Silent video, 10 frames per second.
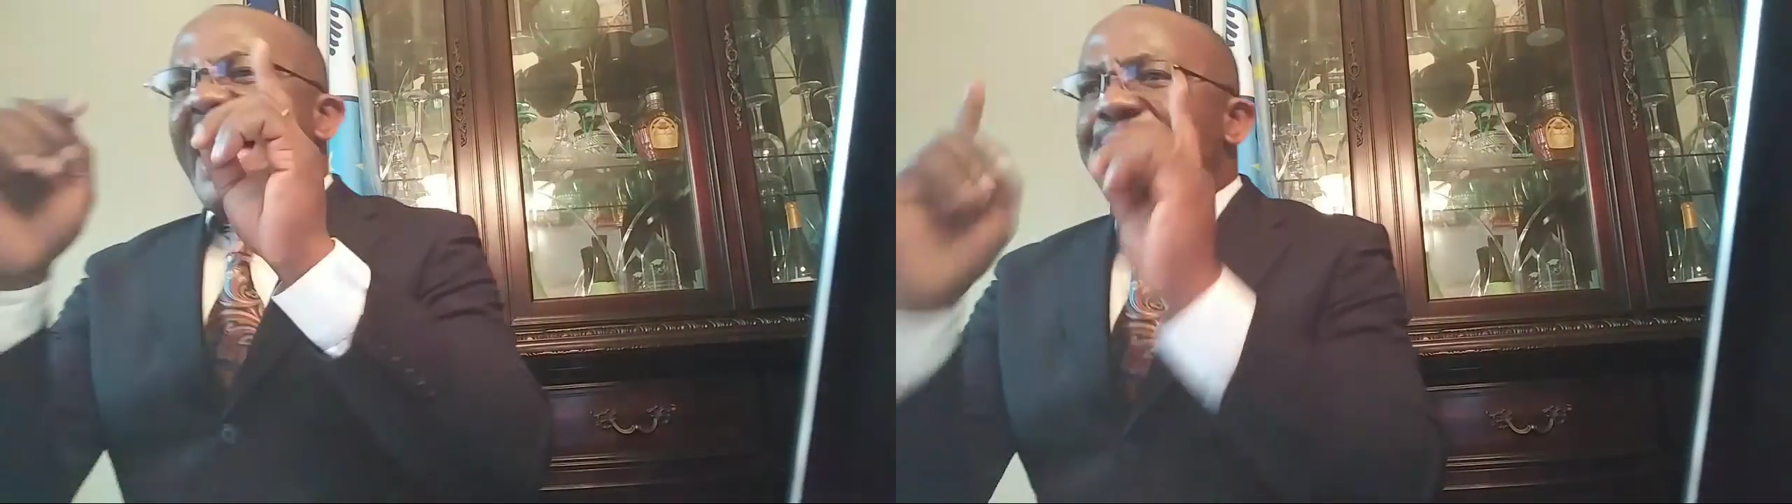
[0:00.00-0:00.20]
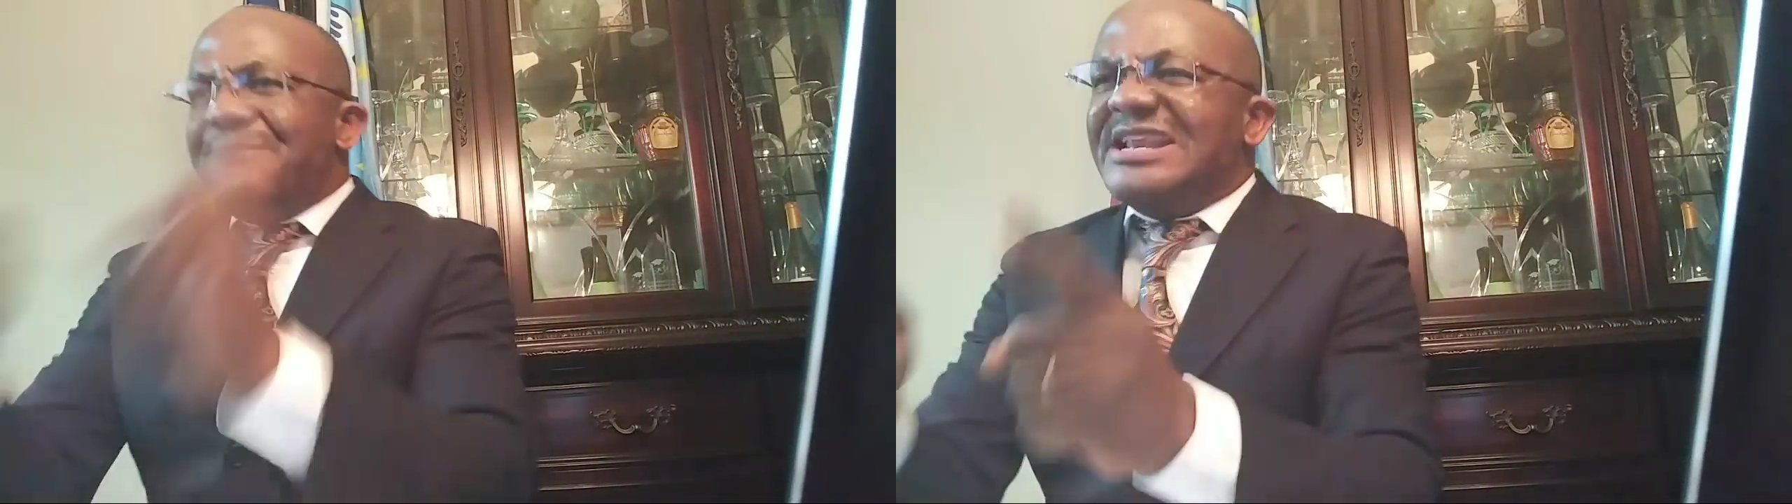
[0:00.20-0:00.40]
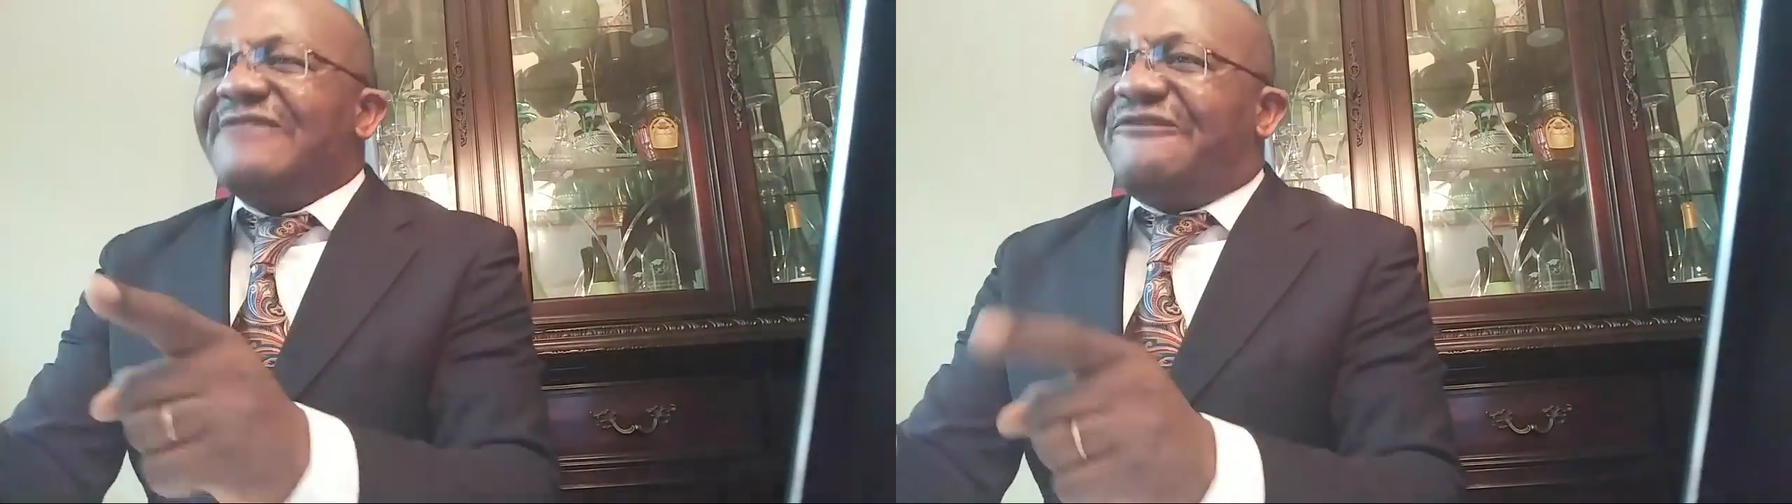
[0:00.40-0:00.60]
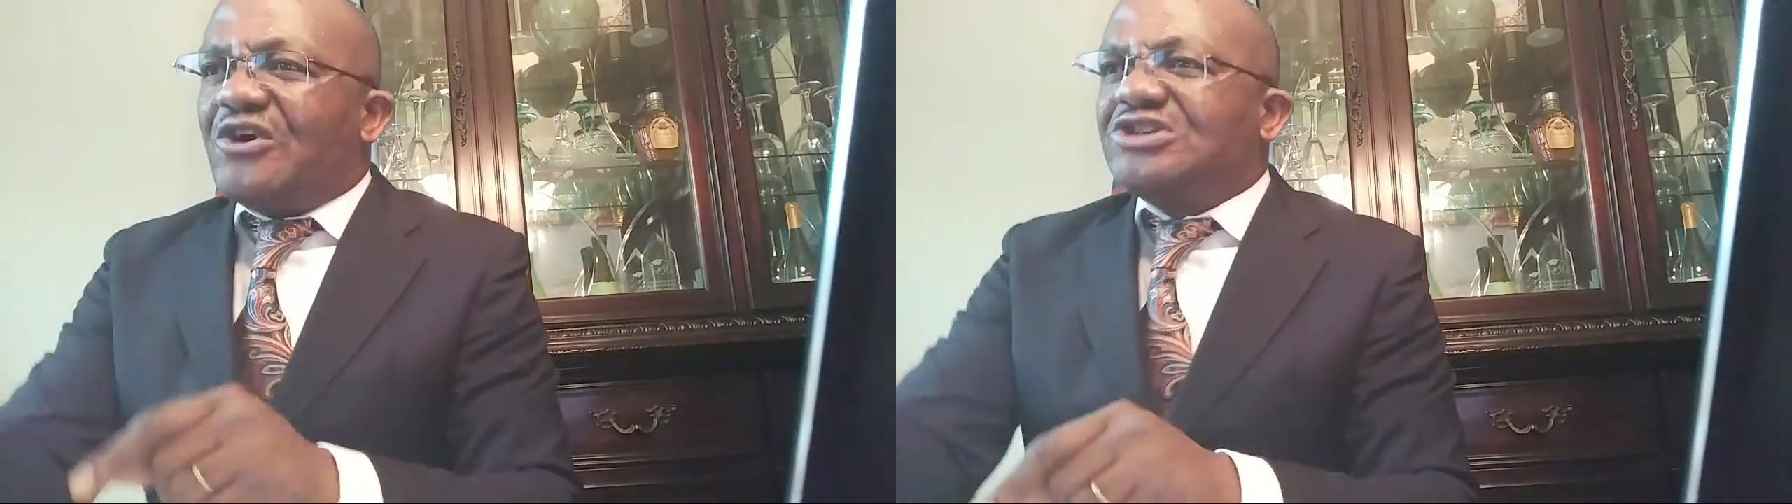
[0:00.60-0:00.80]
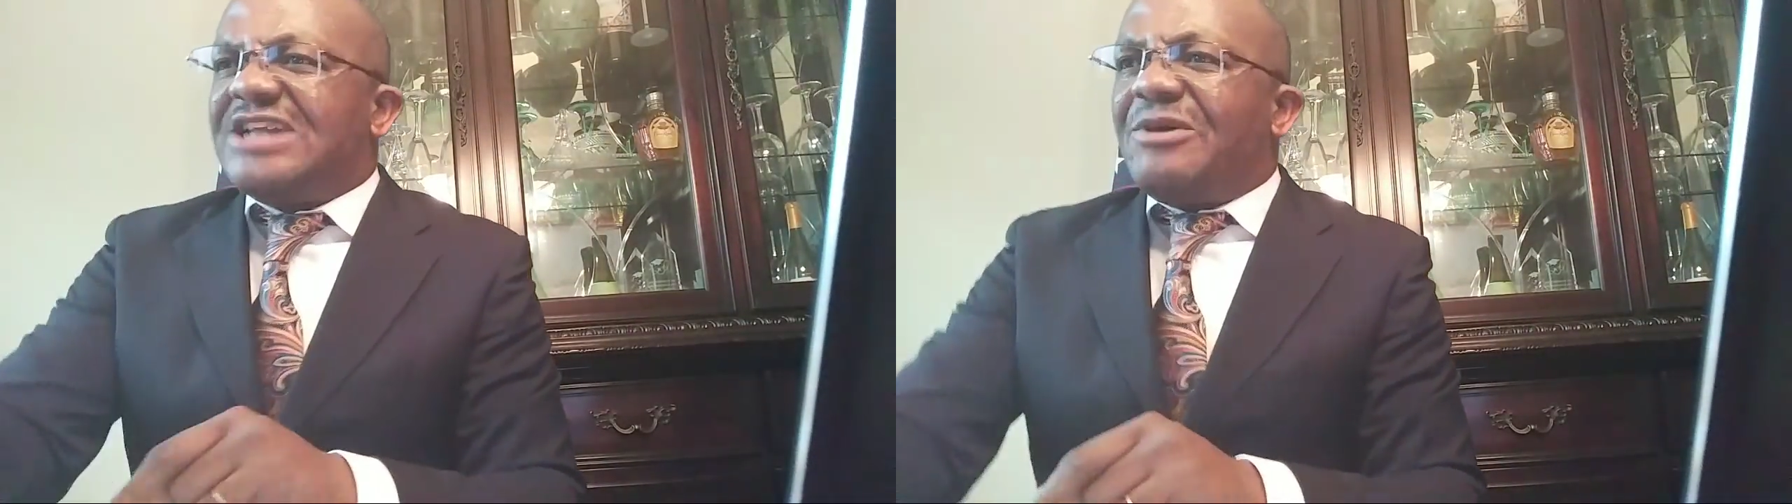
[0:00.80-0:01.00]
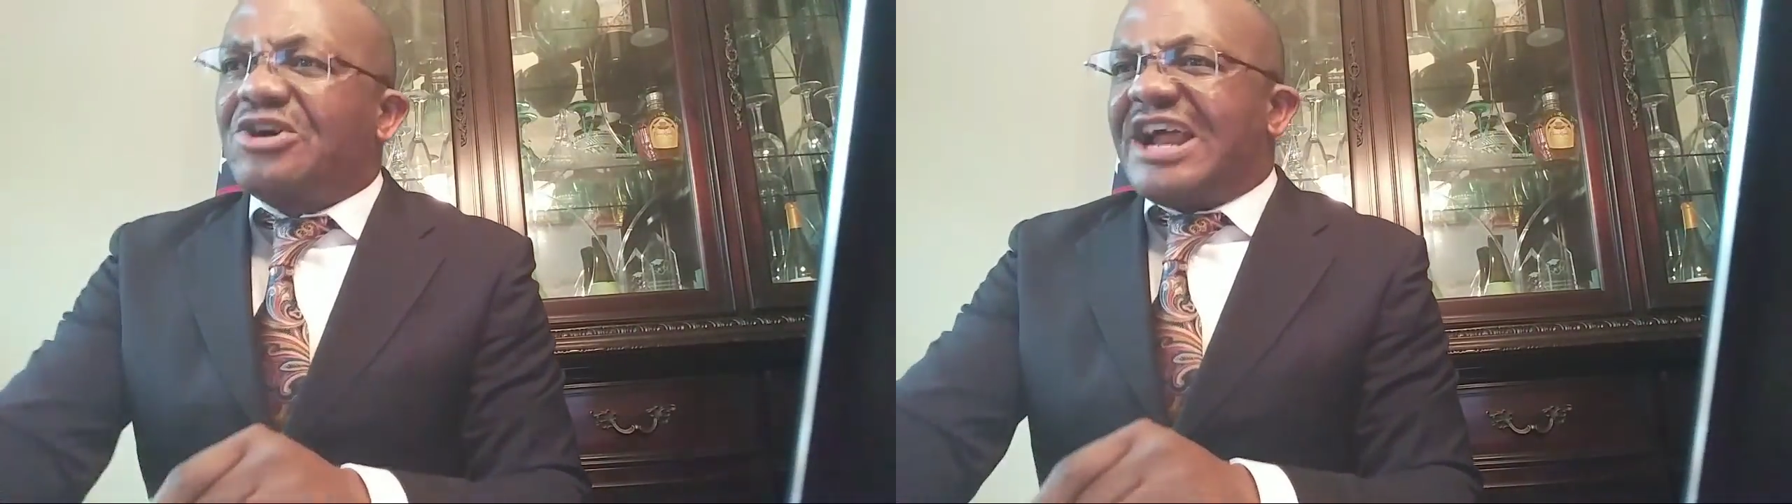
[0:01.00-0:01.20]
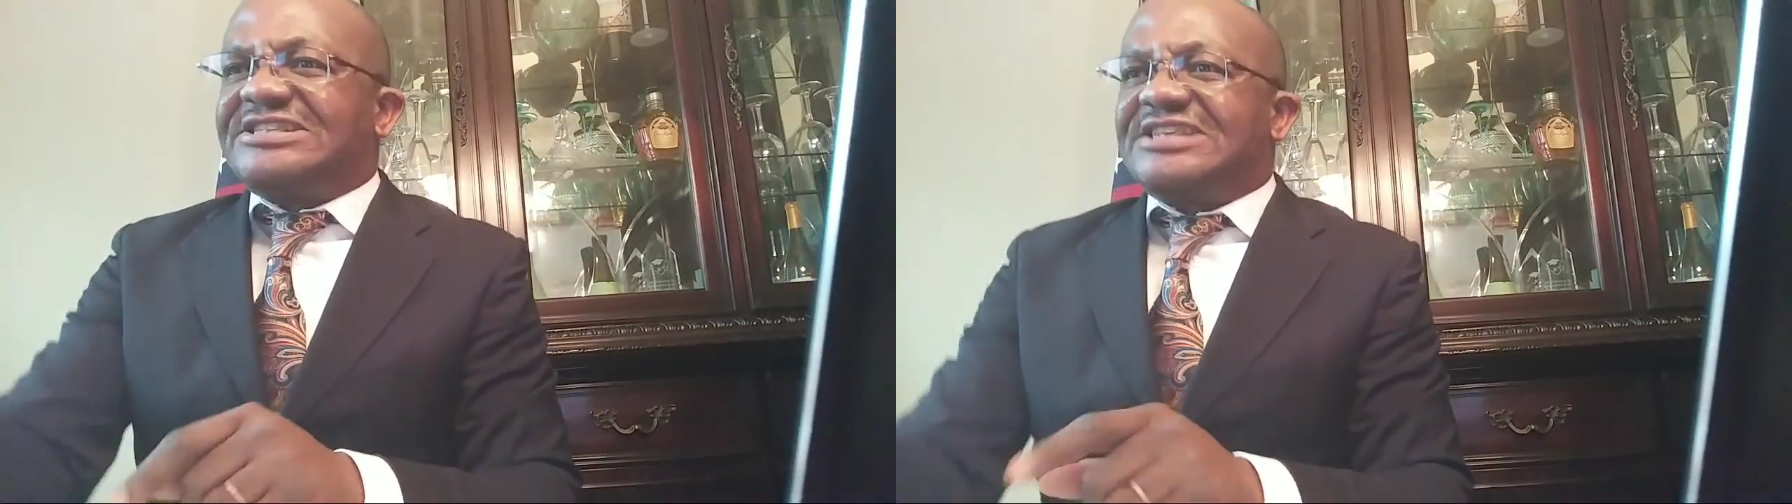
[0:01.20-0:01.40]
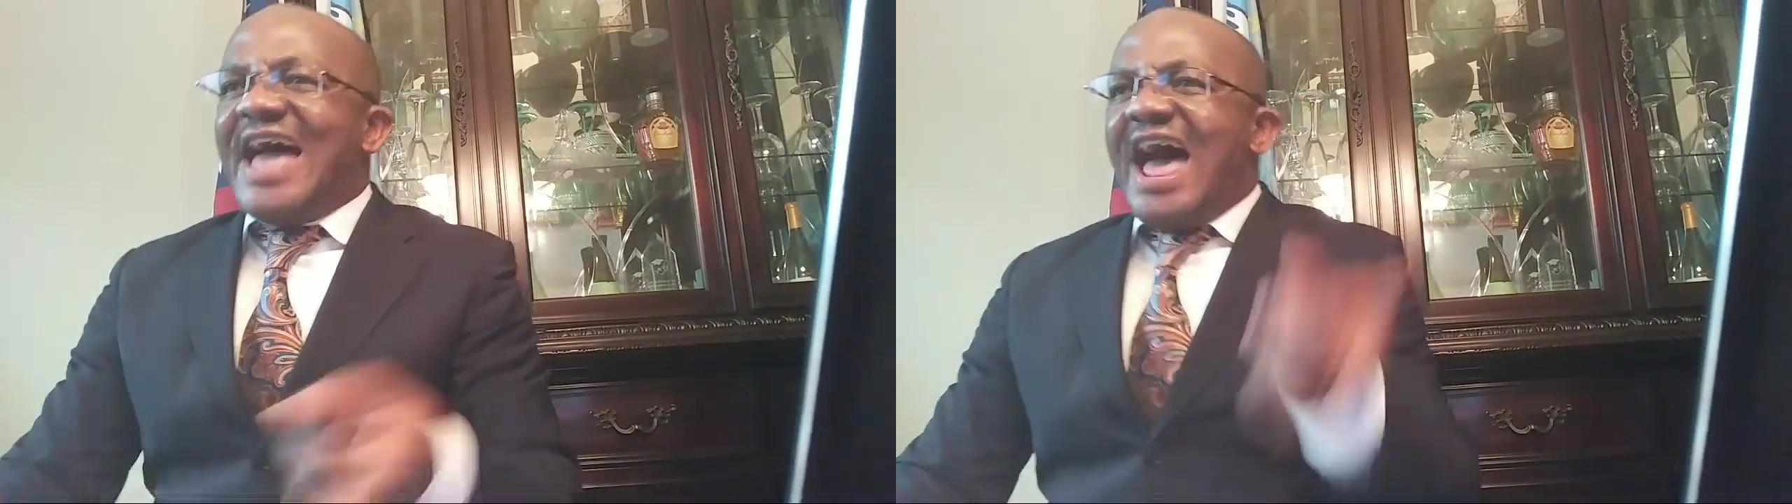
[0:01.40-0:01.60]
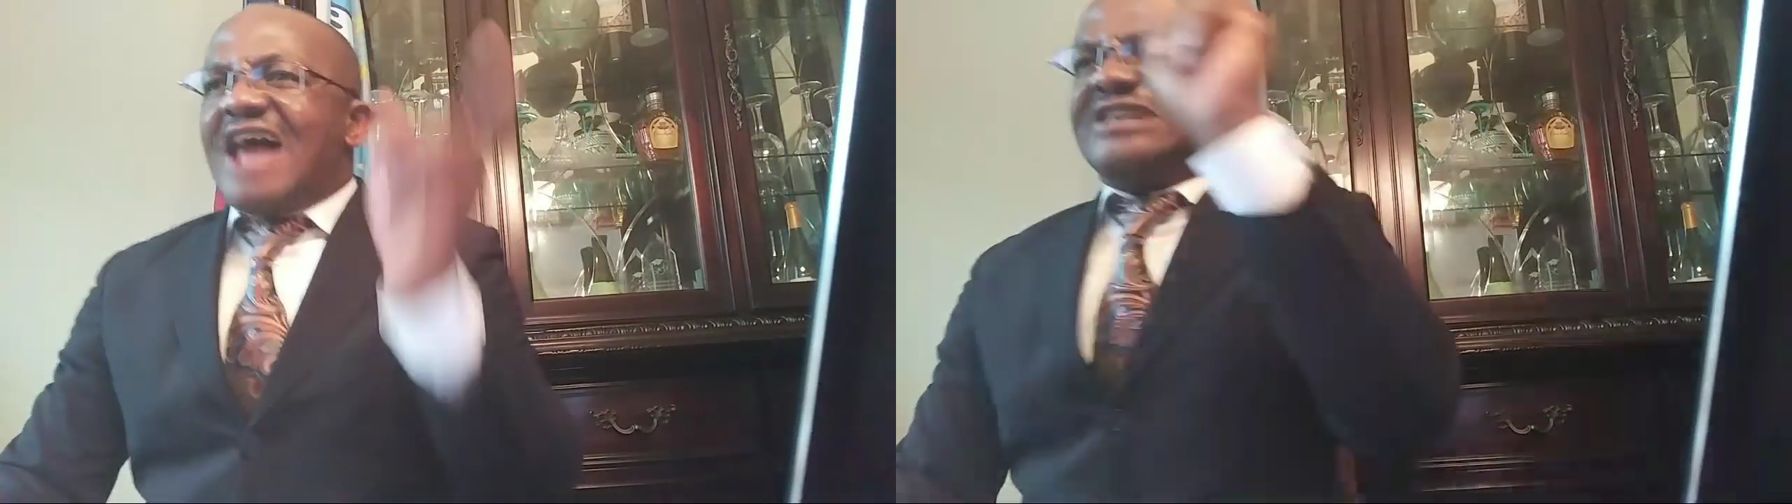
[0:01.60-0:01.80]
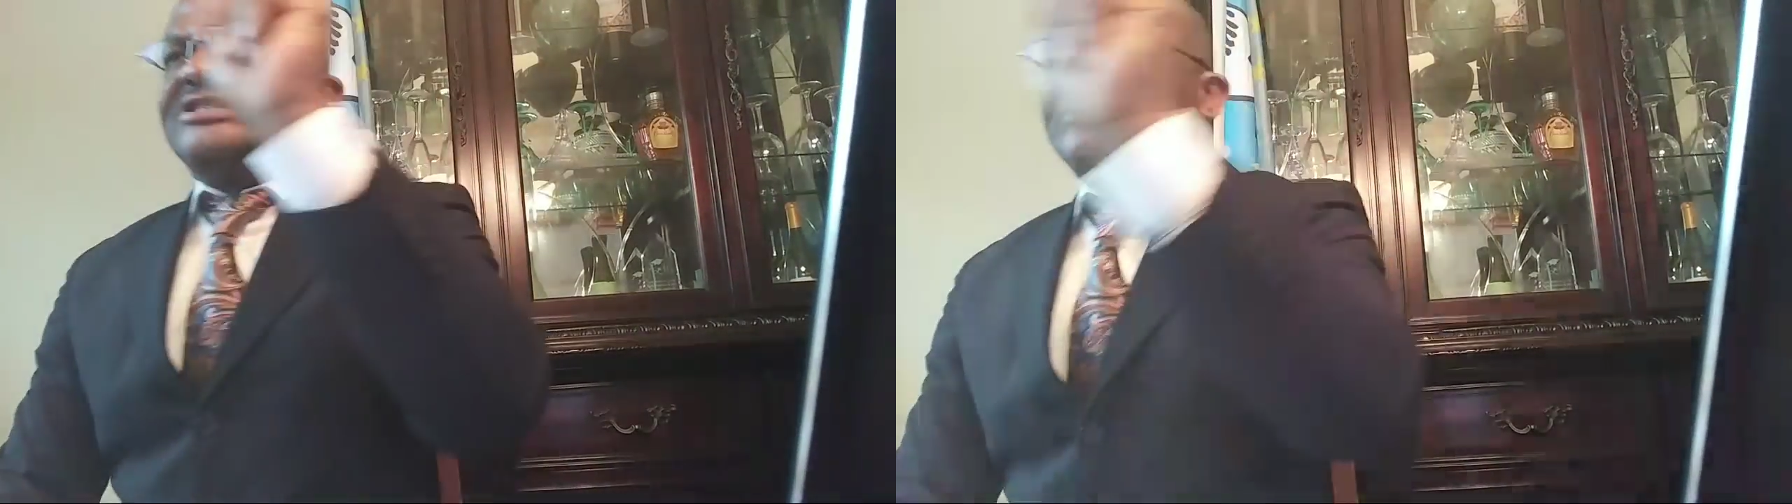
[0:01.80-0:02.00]
a meaningful democracy,
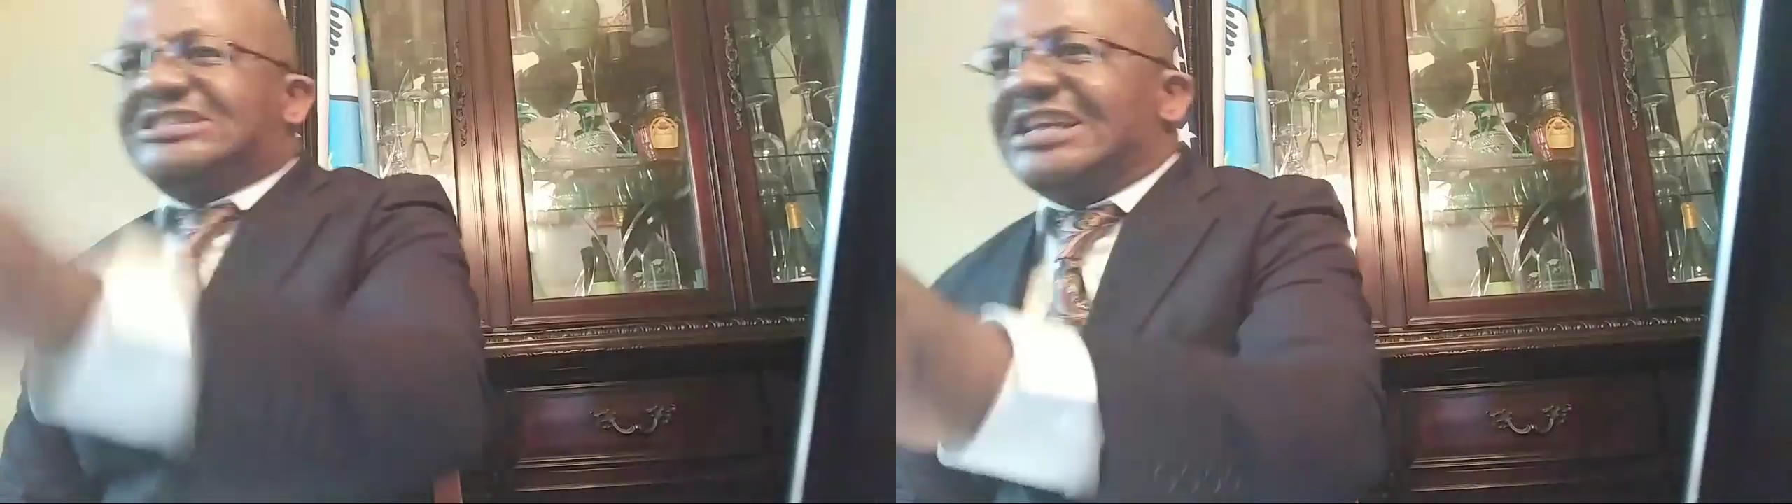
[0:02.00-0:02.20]
and that